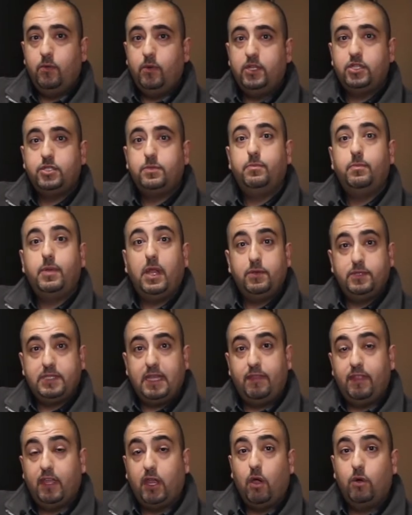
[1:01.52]
which blows
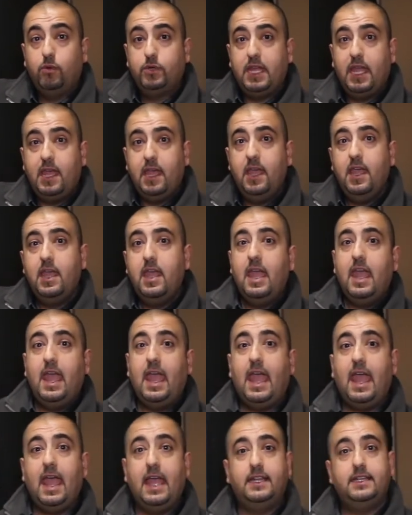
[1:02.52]
out the cold air,
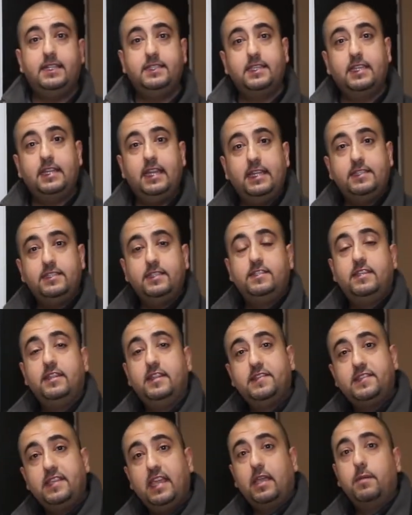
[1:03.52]
and it's connected to
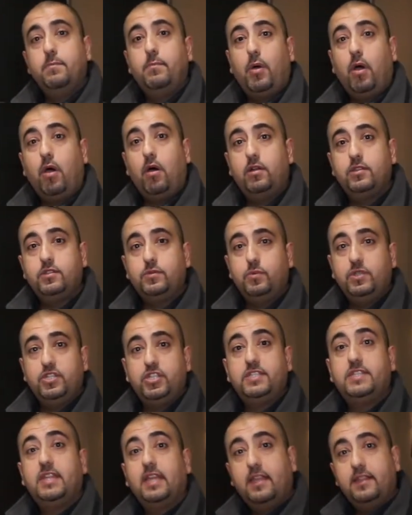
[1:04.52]
the second part,
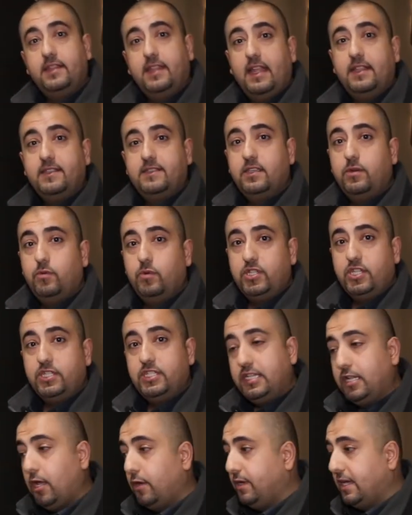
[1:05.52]
which is the condenser, which
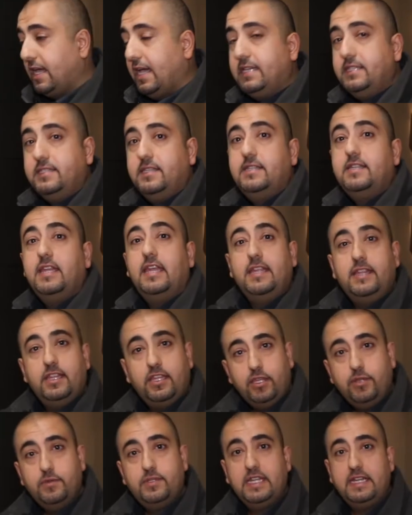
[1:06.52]
is located in
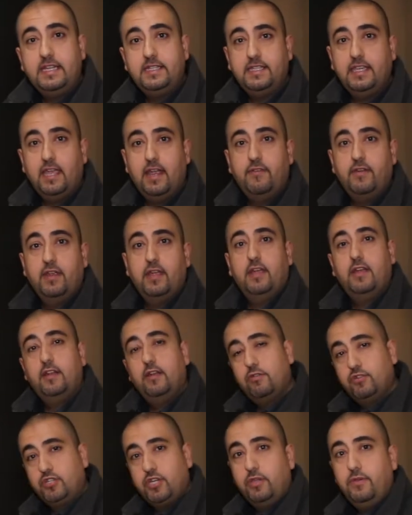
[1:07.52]
the utility area,
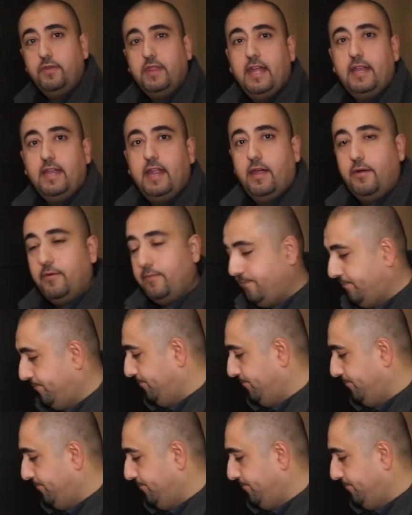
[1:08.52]
and I'll show you that now.